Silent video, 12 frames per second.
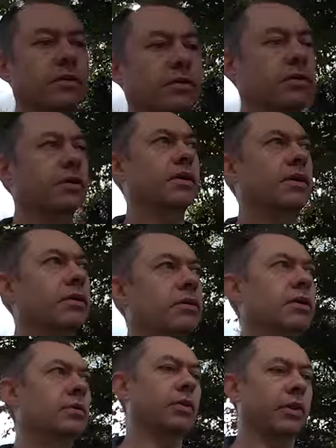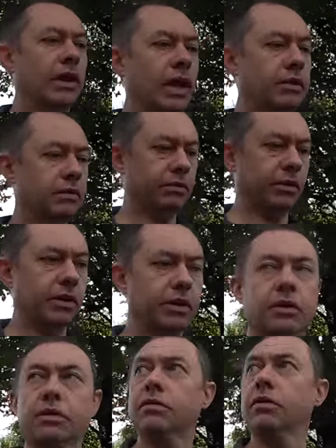Just to see what the land's
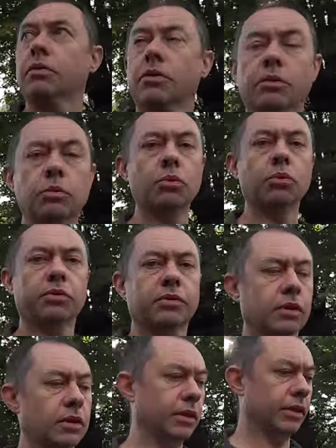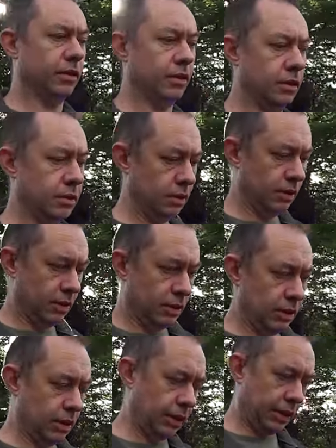like, see what the walks are like,
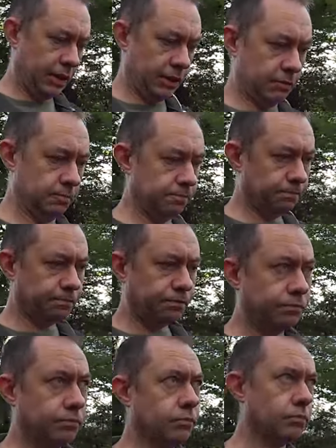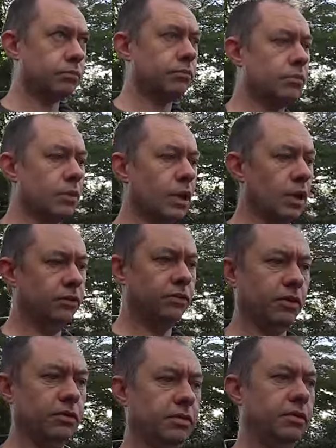um, and
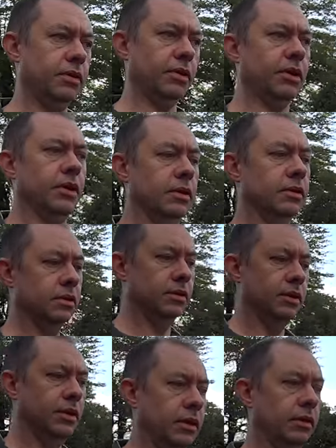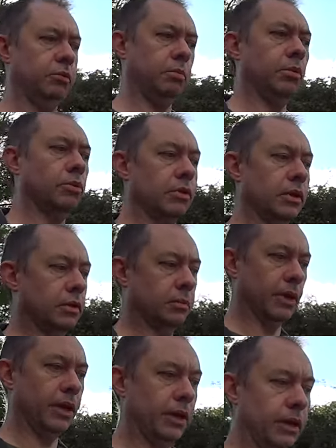just uh, explore a little bit.